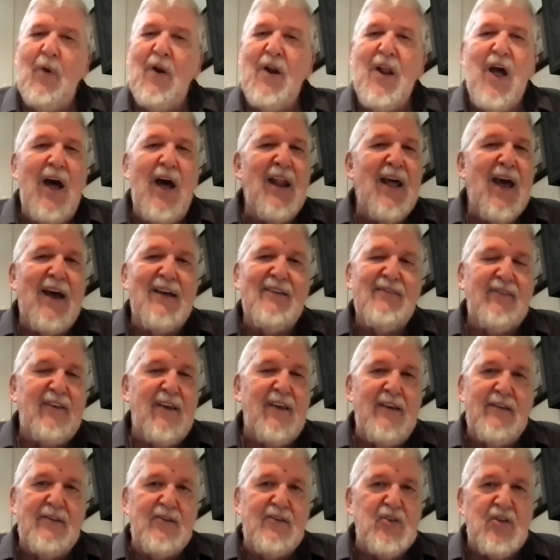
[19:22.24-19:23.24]
we're not
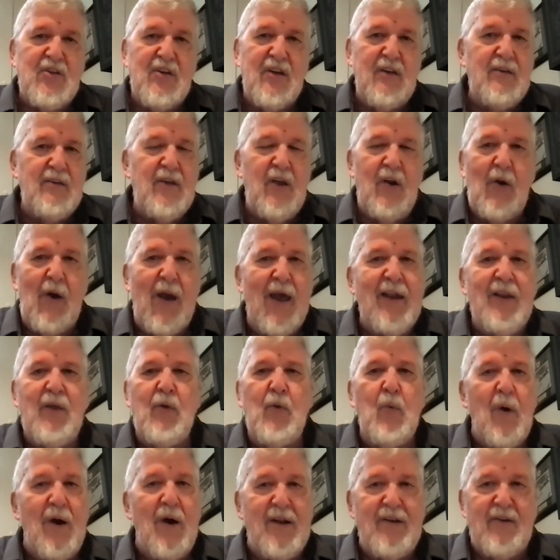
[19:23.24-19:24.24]
asking
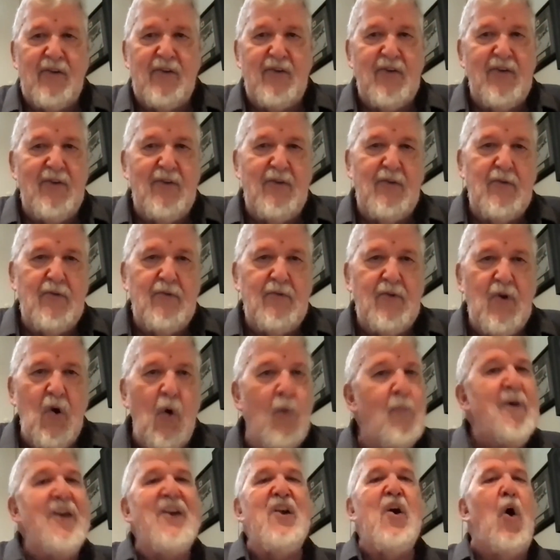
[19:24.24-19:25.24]
anyone to
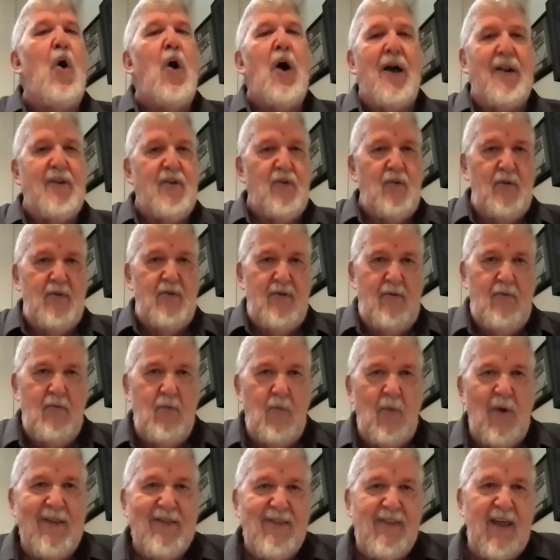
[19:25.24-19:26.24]
go beyond
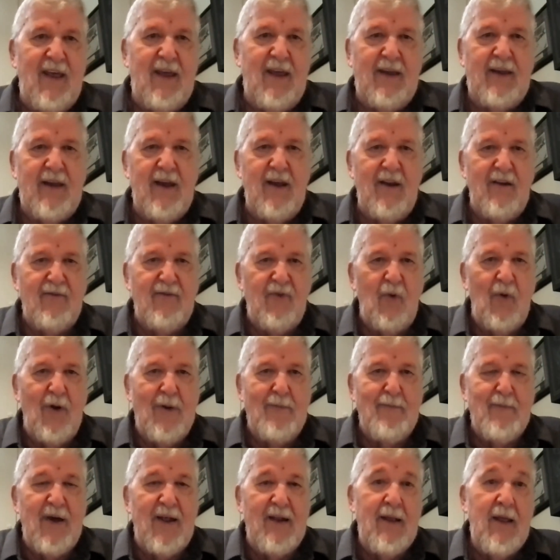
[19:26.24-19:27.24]
what they can
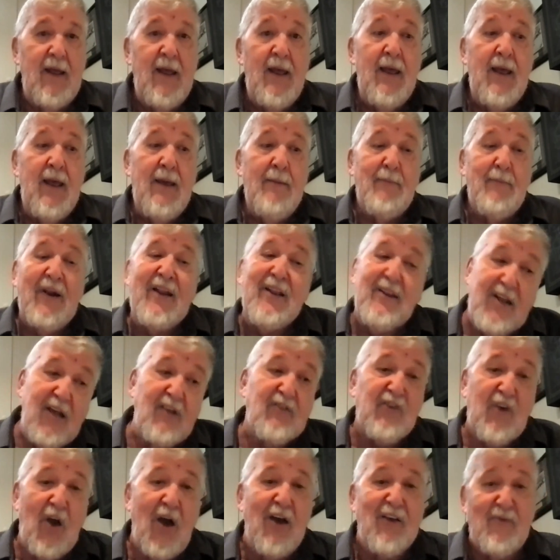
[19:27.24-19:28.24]
afford, but it
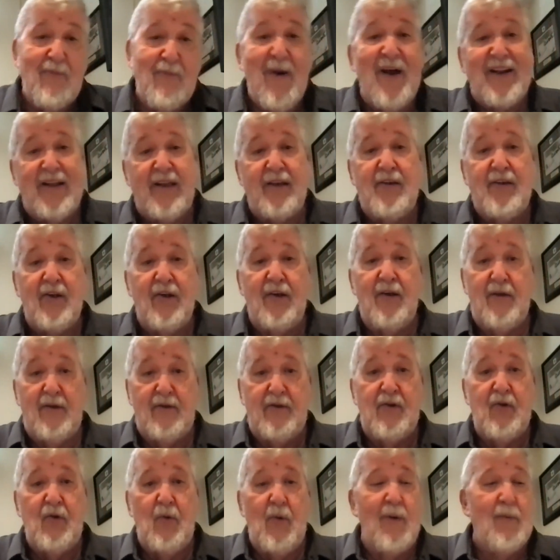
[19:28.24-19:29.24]
does cost money to
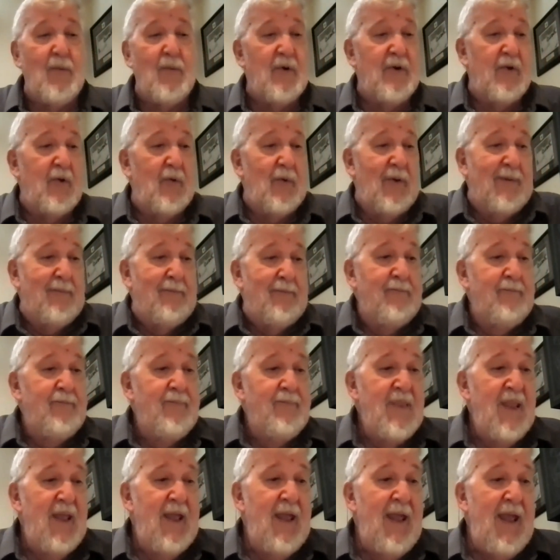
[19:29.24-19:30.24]
do what we're doing.
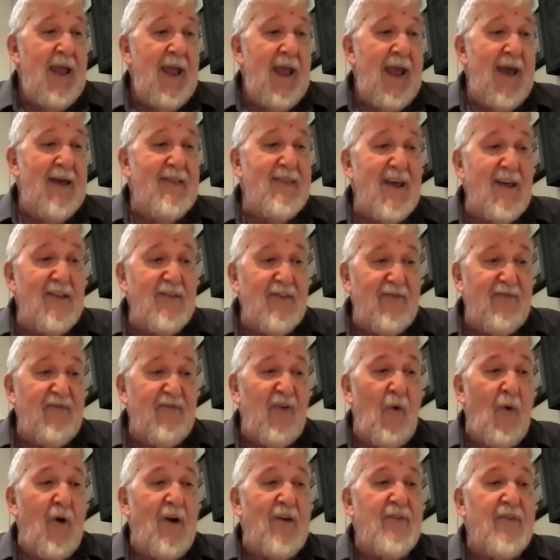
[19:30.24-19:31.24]
And then
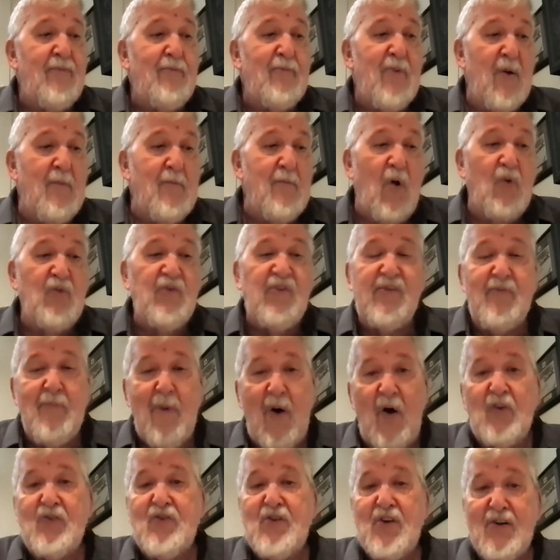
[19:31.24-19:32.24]
fourth, promote
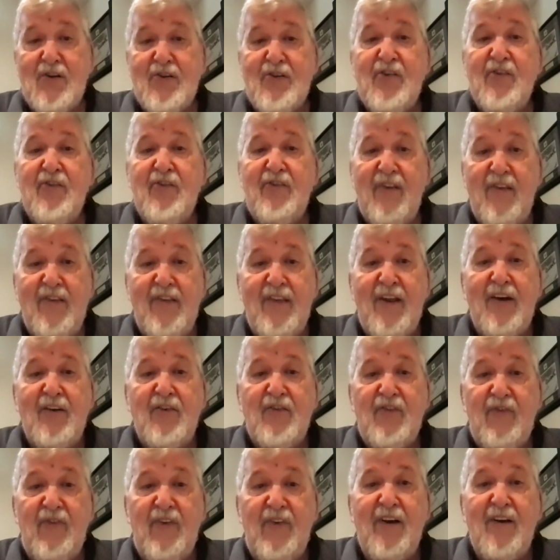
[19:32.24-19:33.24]
small churches in their
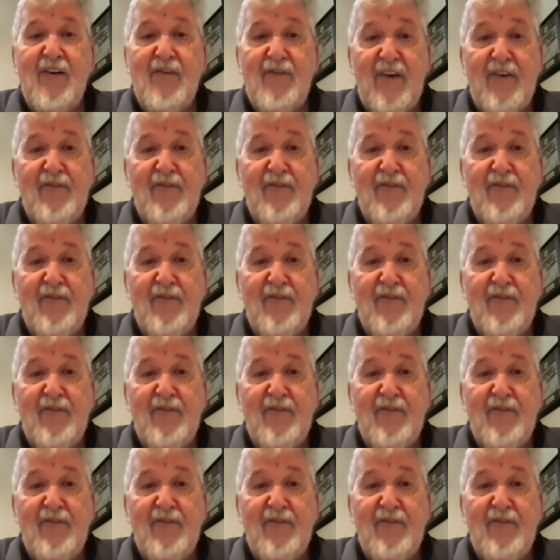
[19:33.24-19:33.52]
sphere of